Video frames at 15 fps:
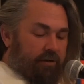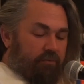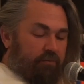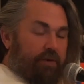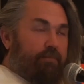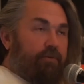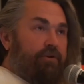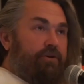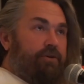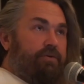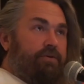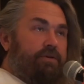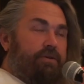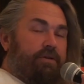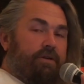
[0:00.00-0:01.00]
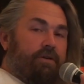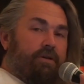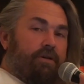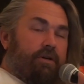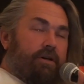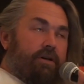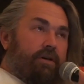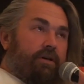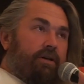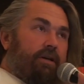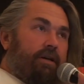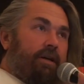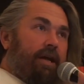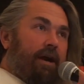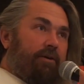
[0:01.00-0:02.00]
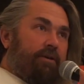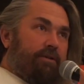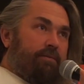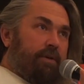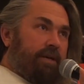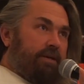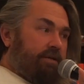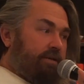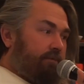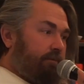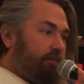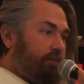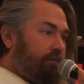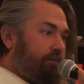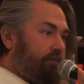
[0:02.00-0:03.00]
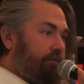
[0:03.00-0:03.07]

how to reproduce in outer space.